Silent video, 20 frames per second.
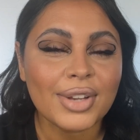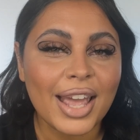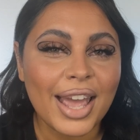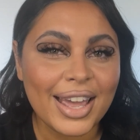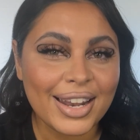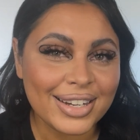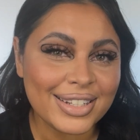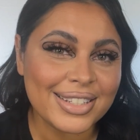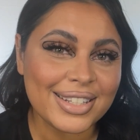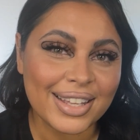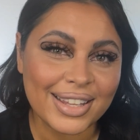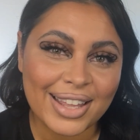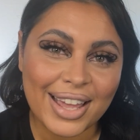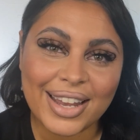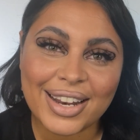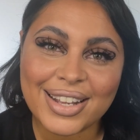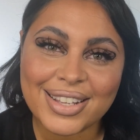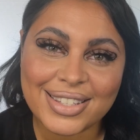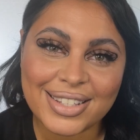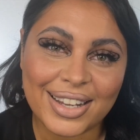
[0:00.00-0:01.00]
And until
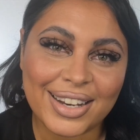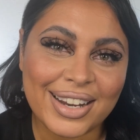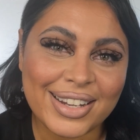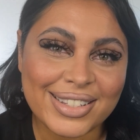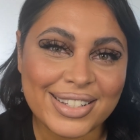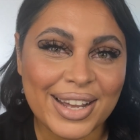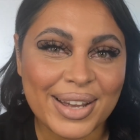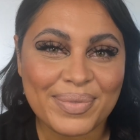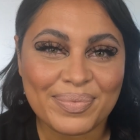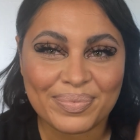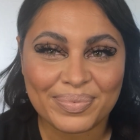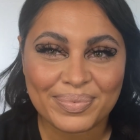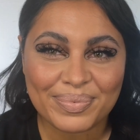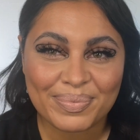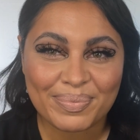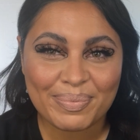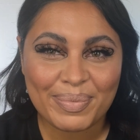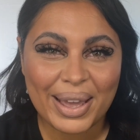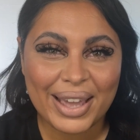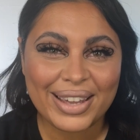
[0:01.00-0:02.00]
then, I'll see you next time.
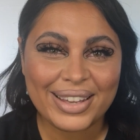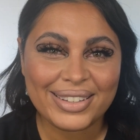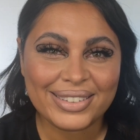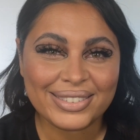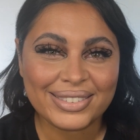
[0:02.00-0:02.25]
Bye.